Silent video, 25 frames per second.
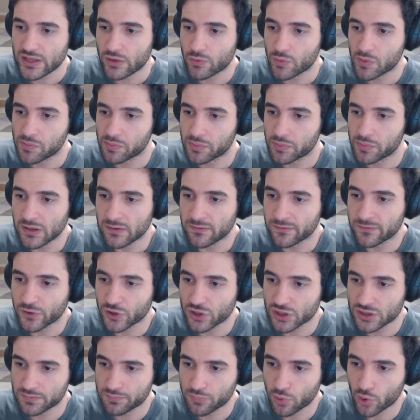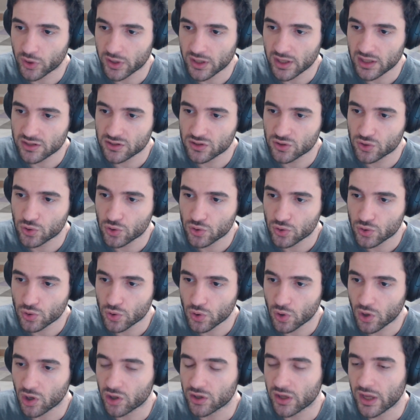that we'd be first porting it to
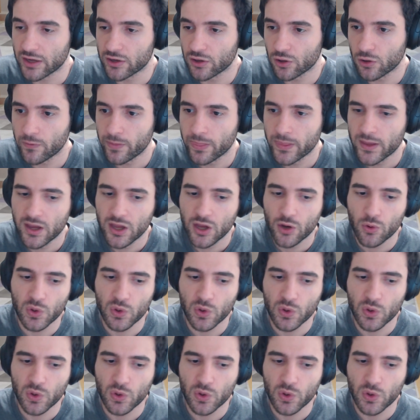Cardano,